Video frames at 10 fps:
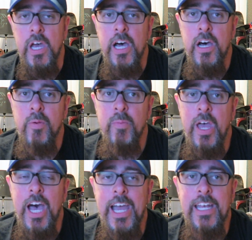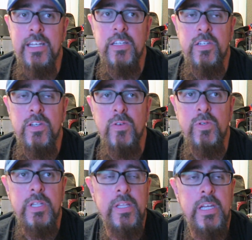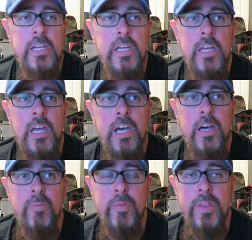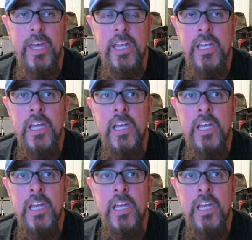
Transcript: I don't think that